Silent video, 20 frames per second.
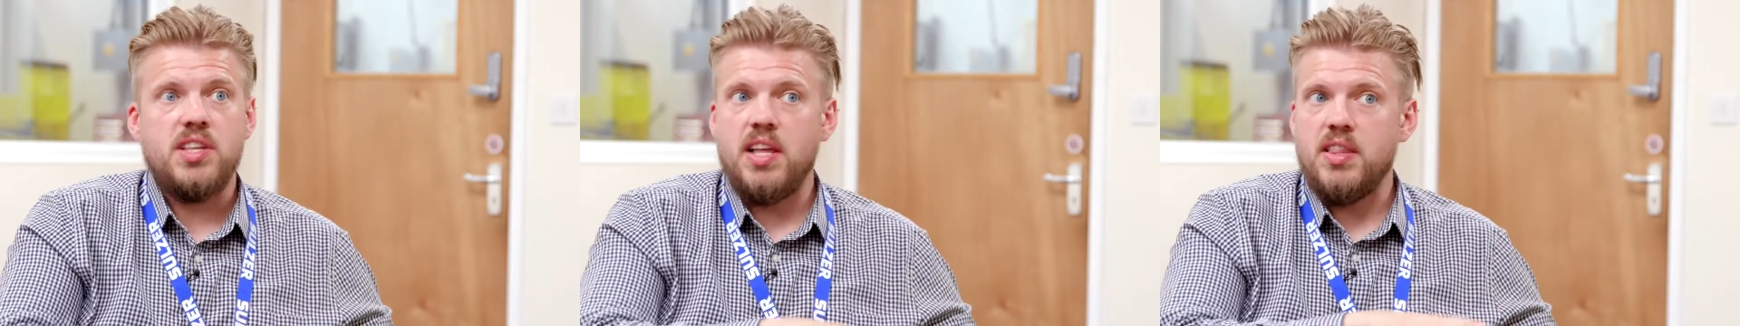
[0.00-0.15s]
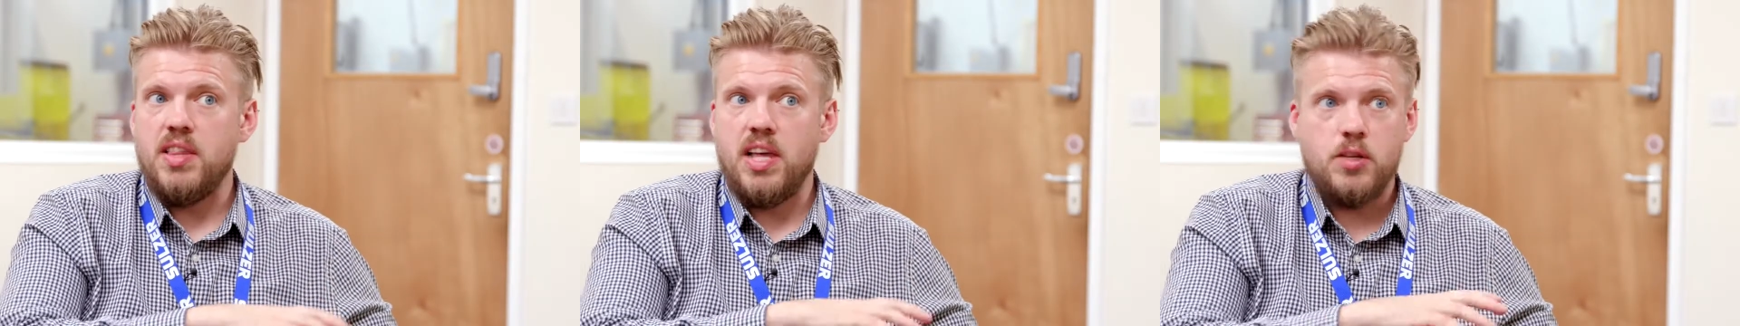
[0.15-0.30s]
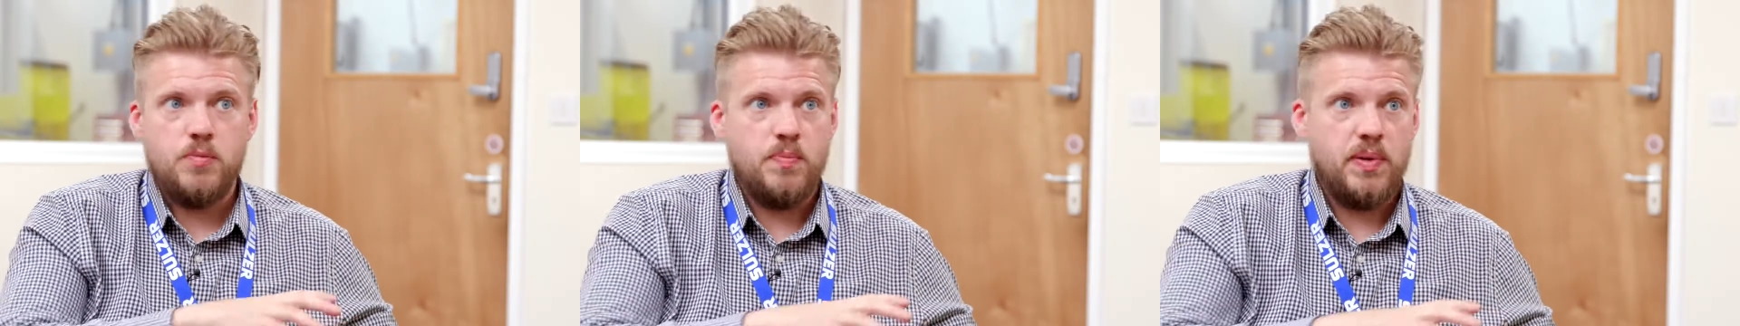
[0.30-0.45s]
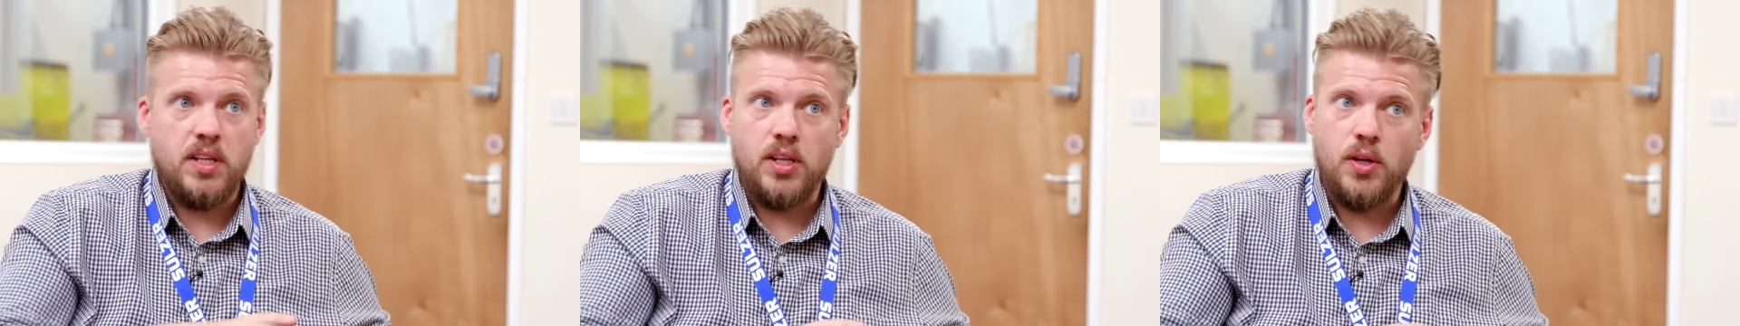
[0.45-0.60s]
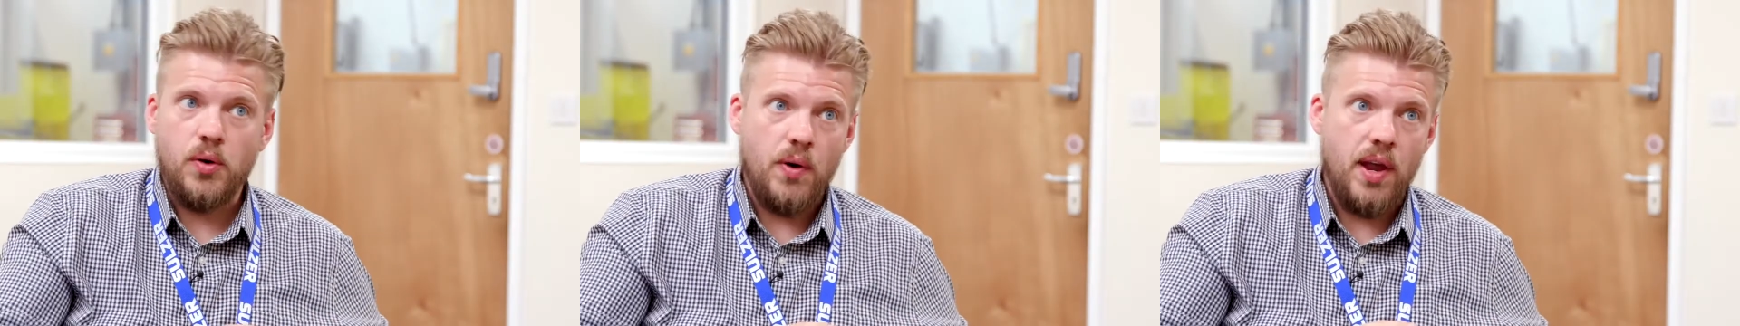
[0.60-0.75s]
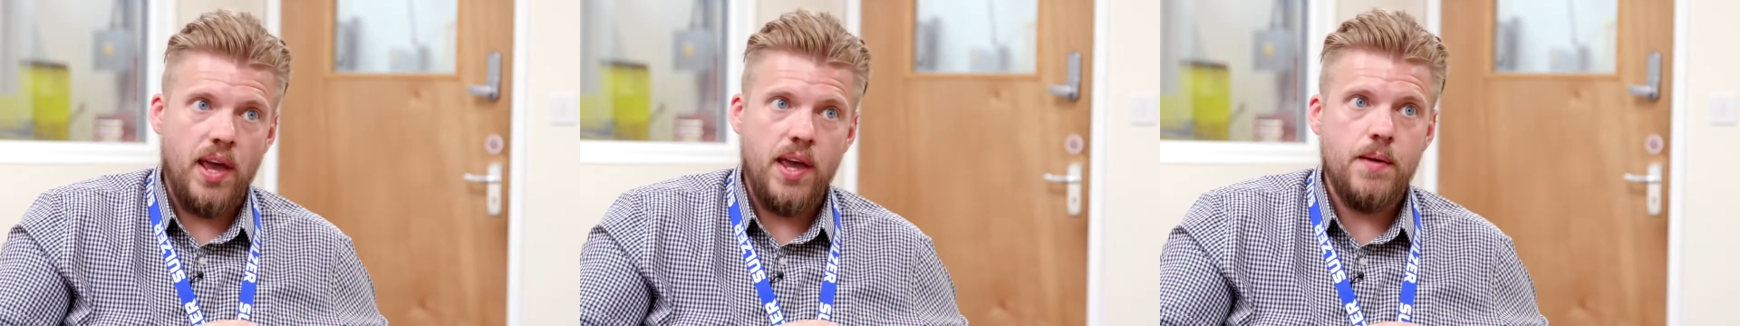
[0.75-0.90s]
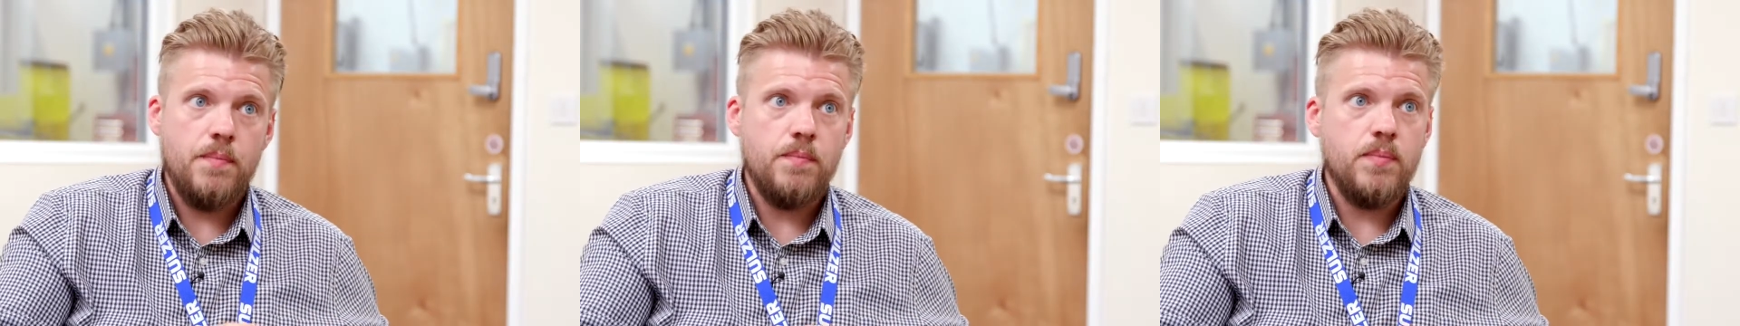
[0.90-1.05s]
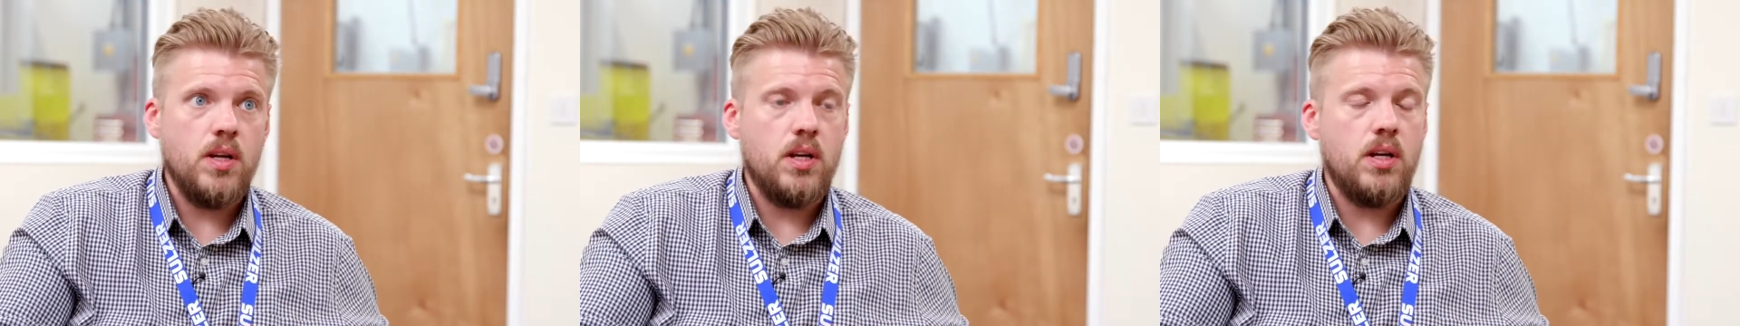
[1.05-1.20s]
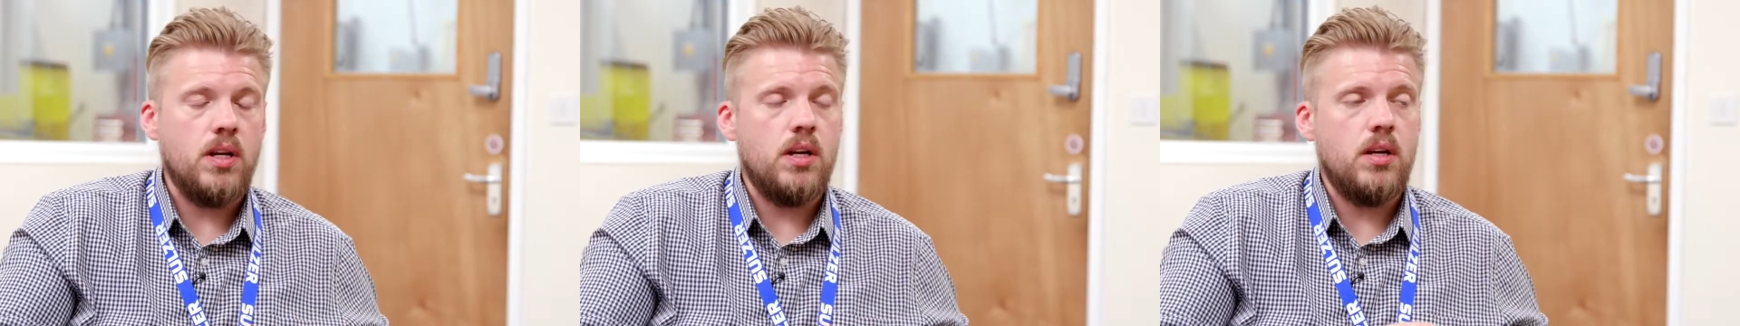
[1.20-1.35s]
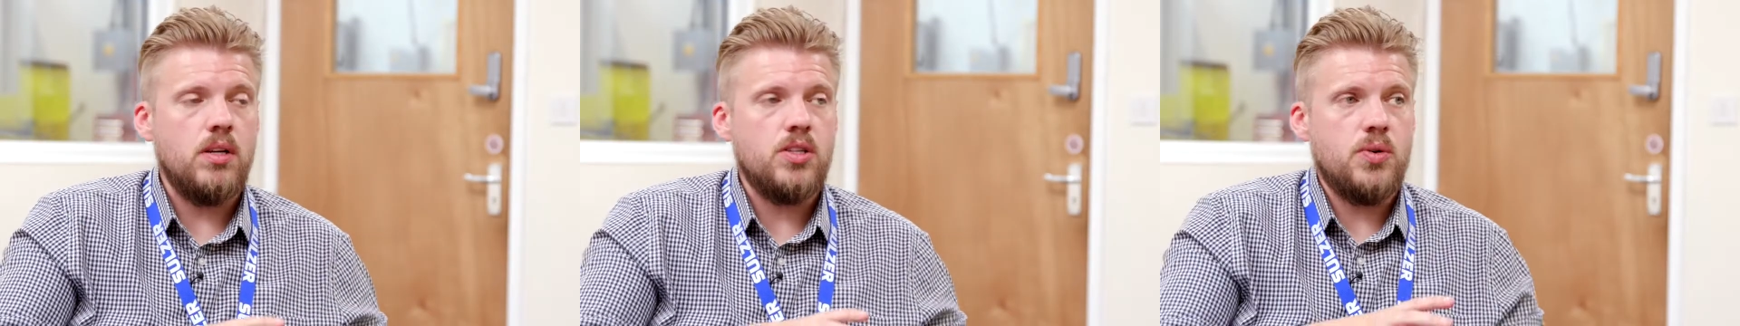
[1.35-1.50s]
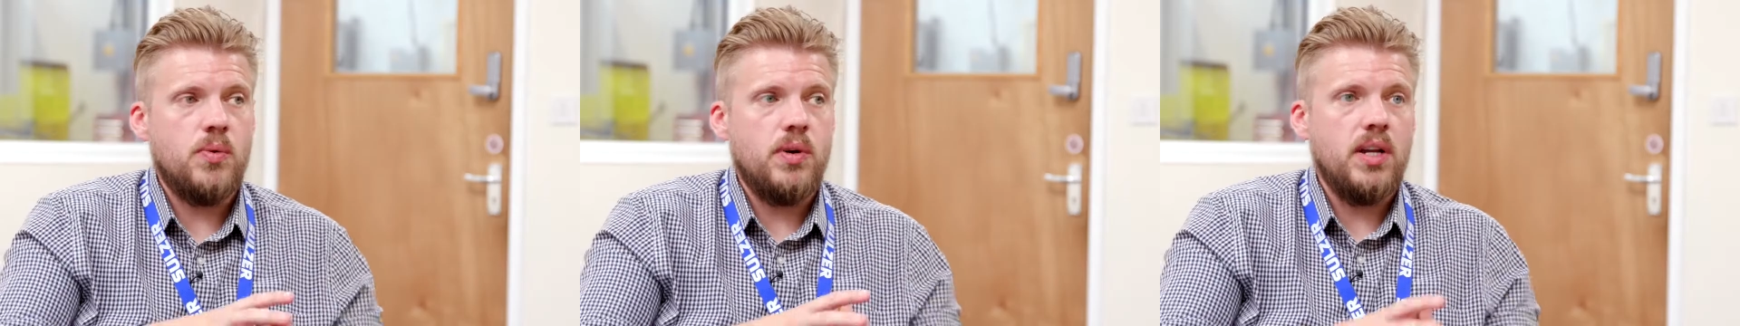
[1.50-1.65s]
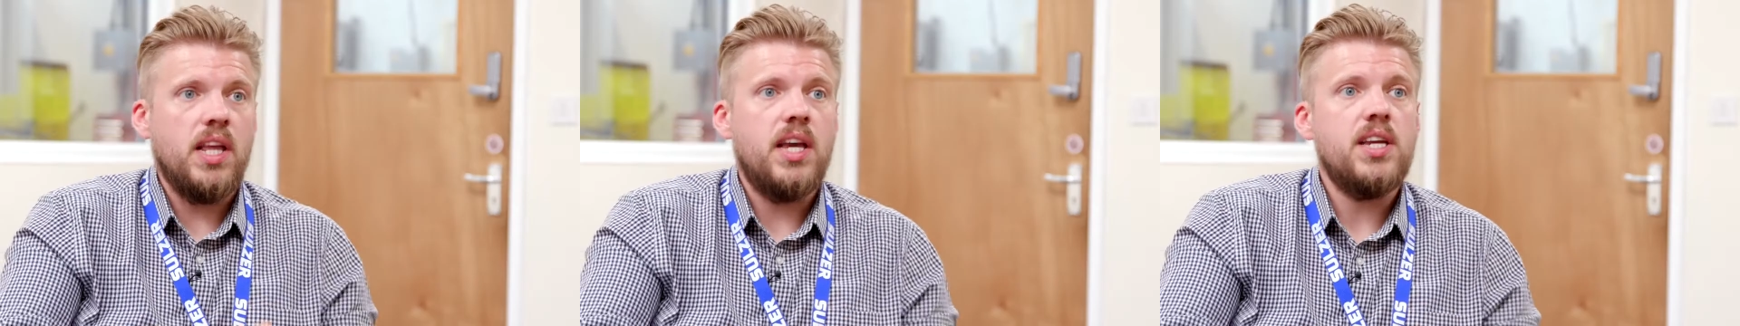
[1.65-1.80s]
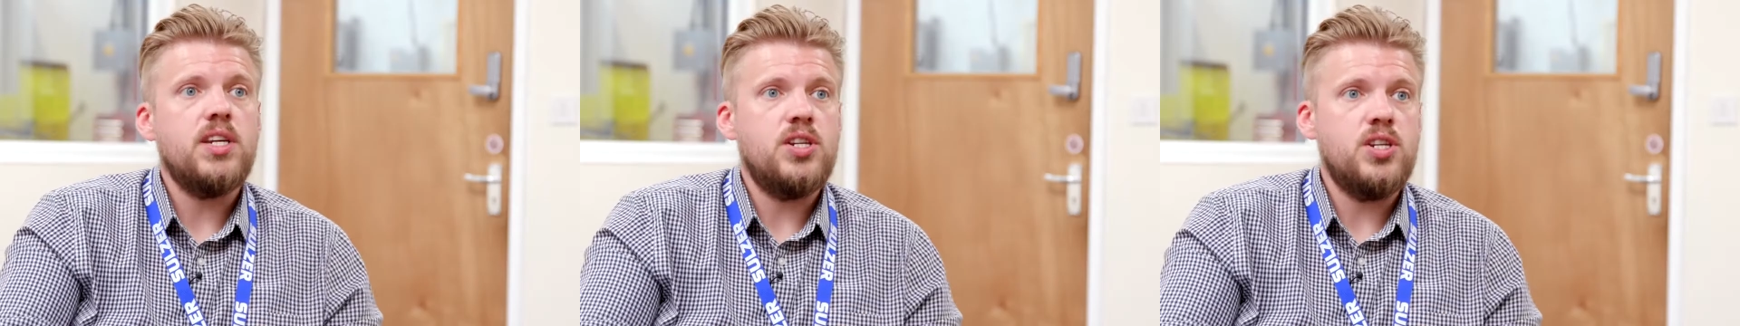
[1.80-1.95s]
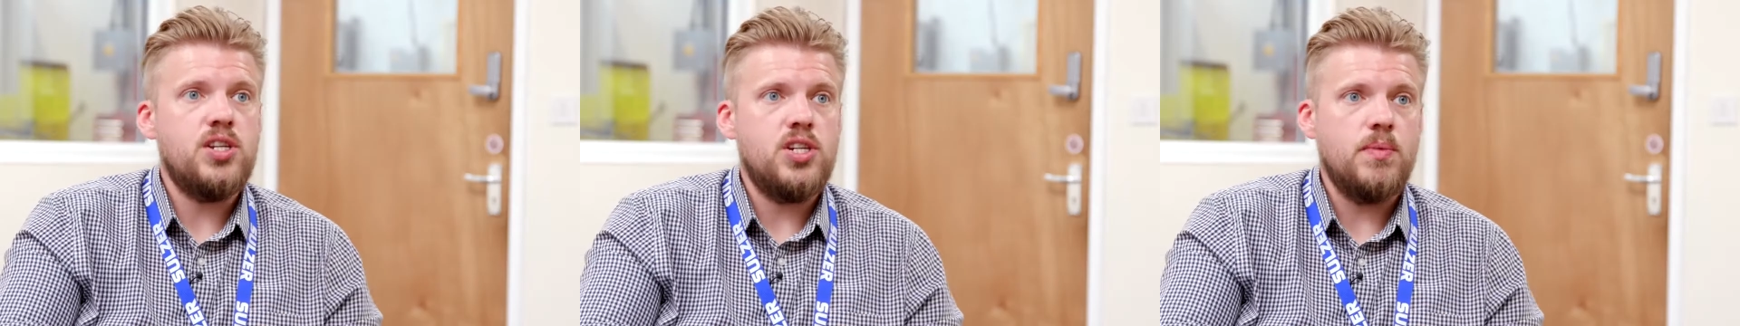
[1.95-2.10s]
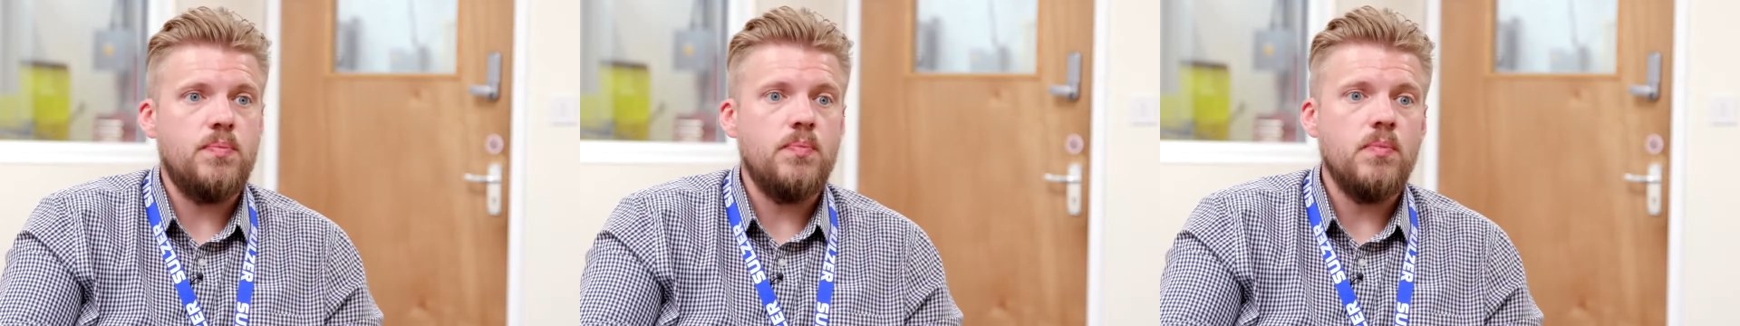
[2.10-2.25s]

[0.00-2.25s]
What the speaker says: that's been great as a relationship.